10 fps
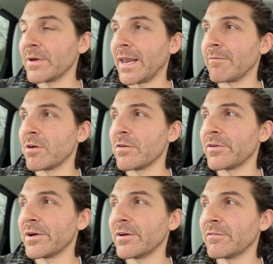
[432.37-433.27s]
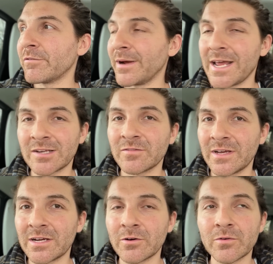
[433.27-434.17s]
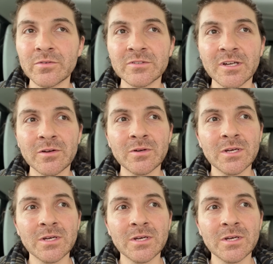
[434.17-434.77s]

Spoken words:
a Land Rover for my next vehicle. So,